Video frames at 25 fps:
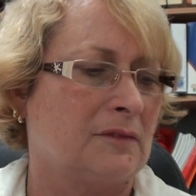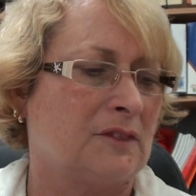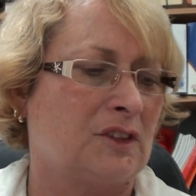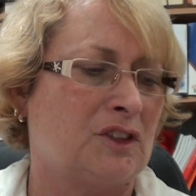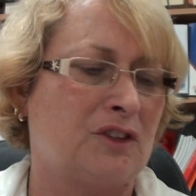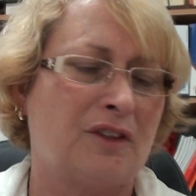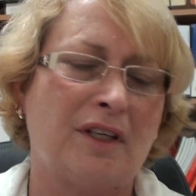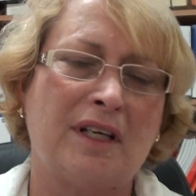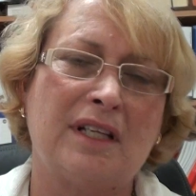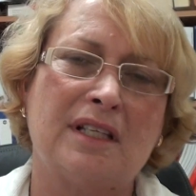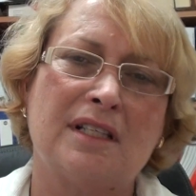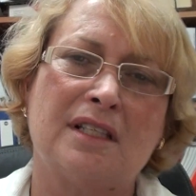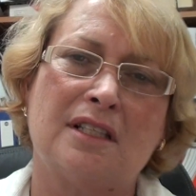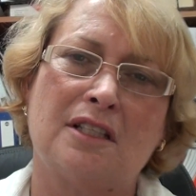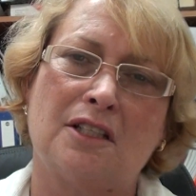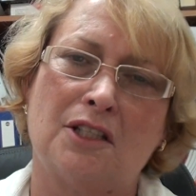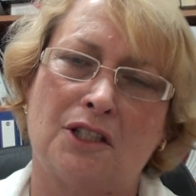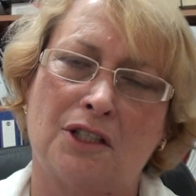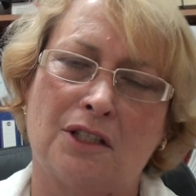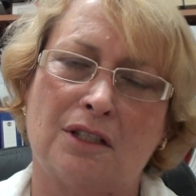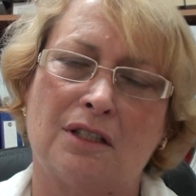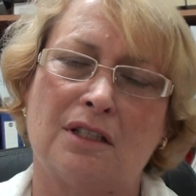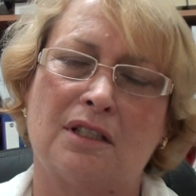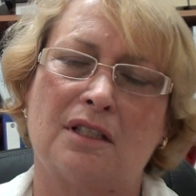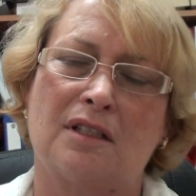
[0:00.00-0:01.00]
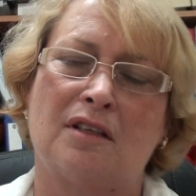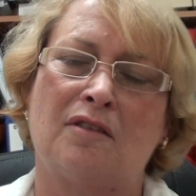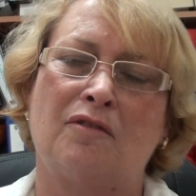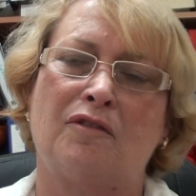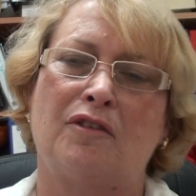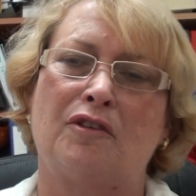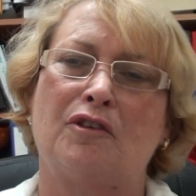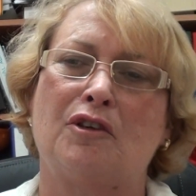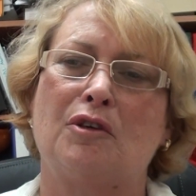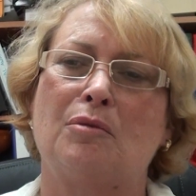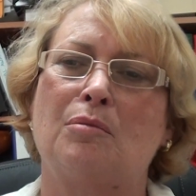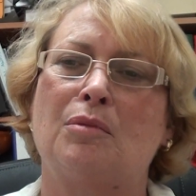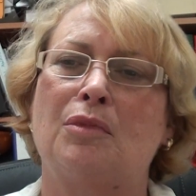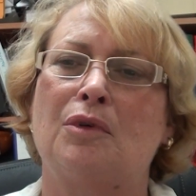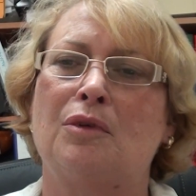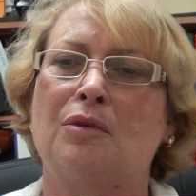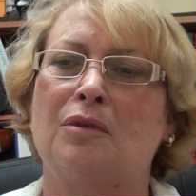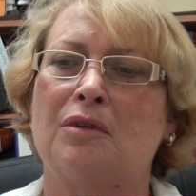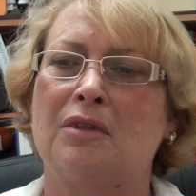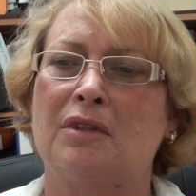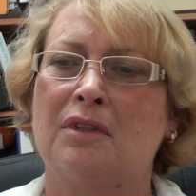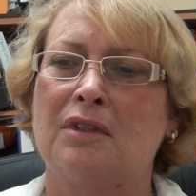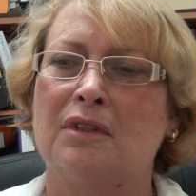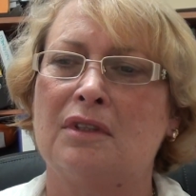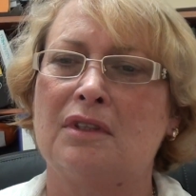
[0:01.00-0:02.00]
Transitions are very
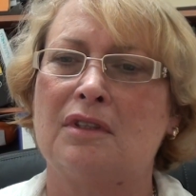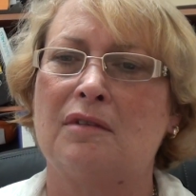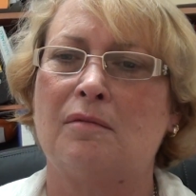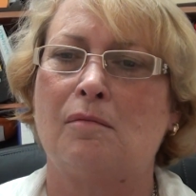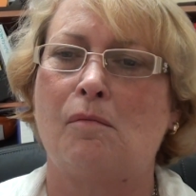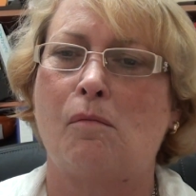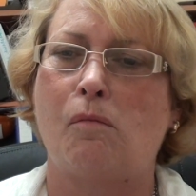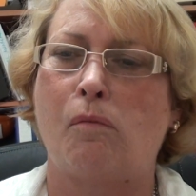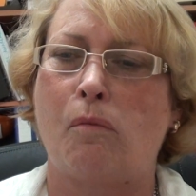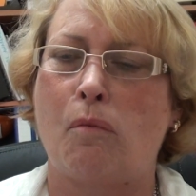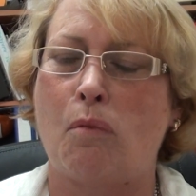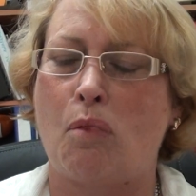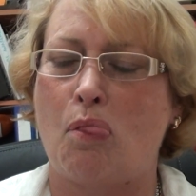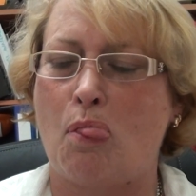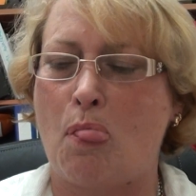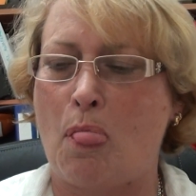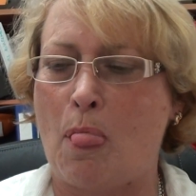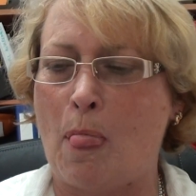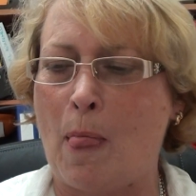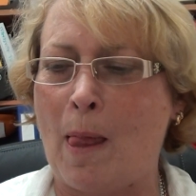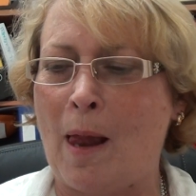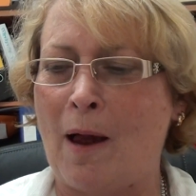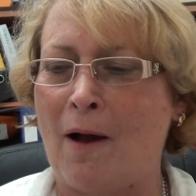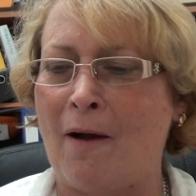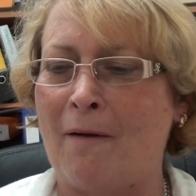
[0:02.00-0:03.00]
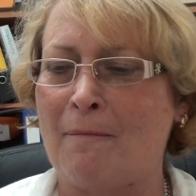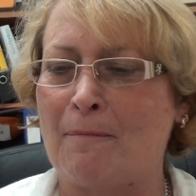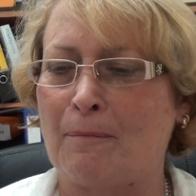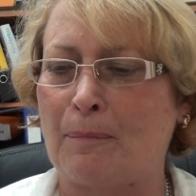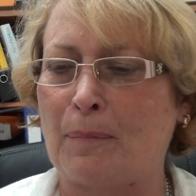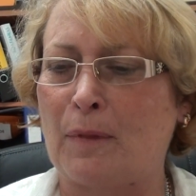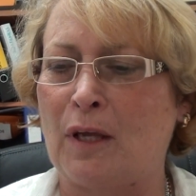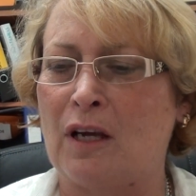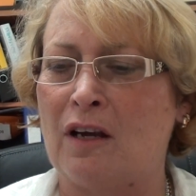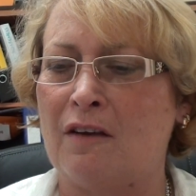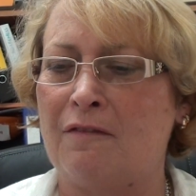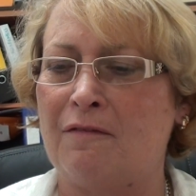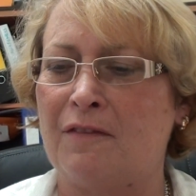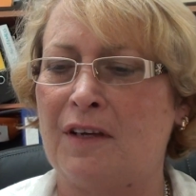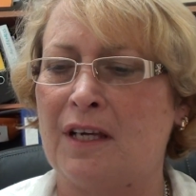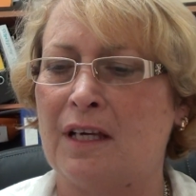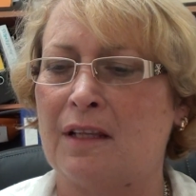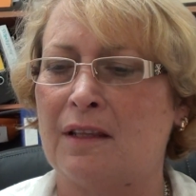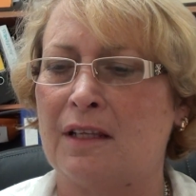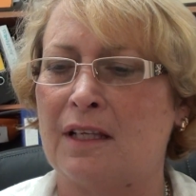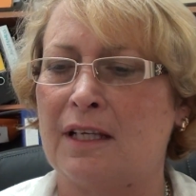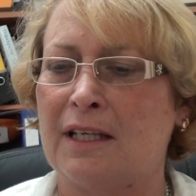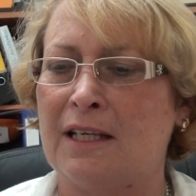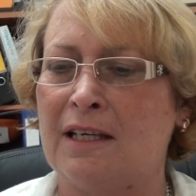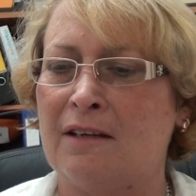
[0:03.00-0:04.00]
important. I
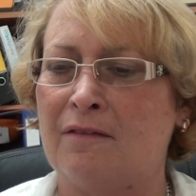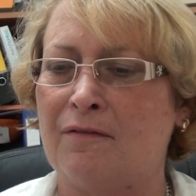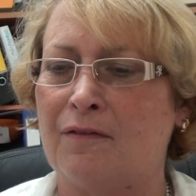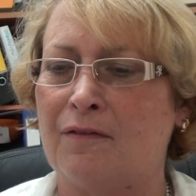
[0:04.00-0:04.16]
found that